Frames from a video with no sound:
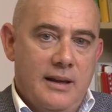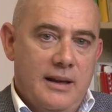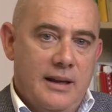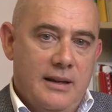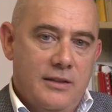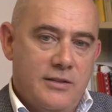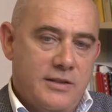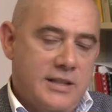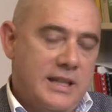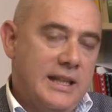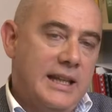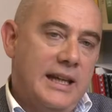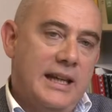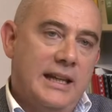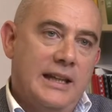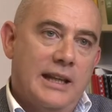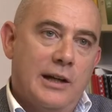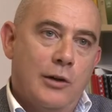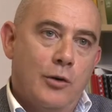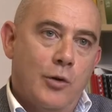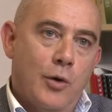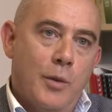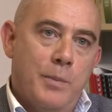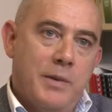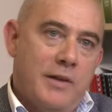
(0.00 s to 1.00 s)
sitting in a
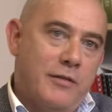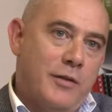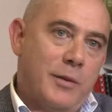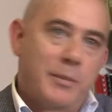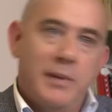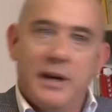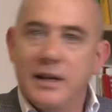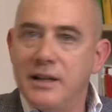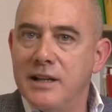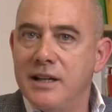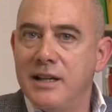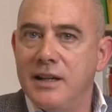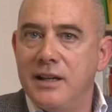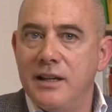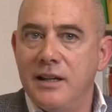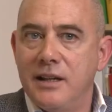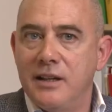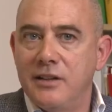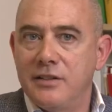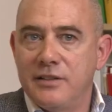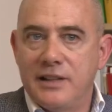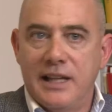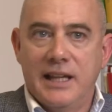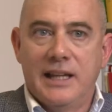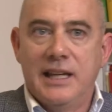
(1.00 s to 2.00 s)
group, everybody
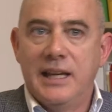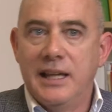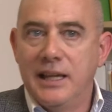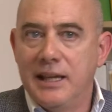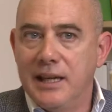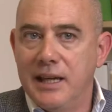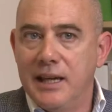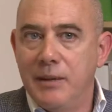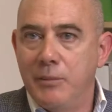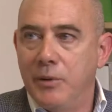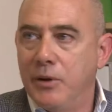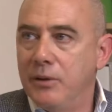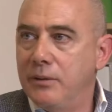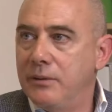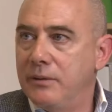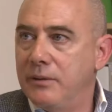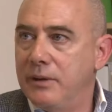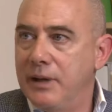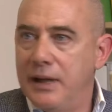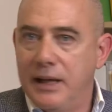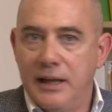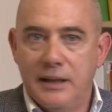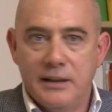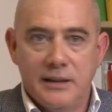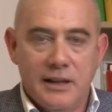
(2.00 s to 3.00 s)
is taking chemo
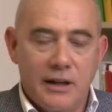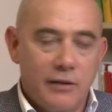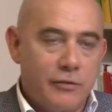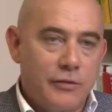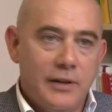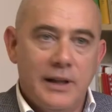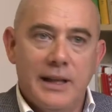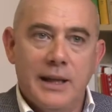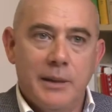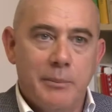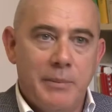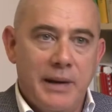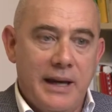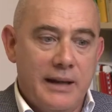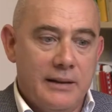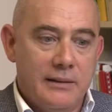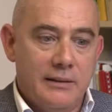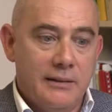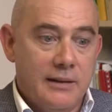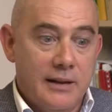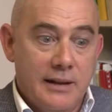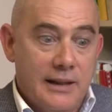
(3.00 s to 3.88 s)
and they're feeling bad,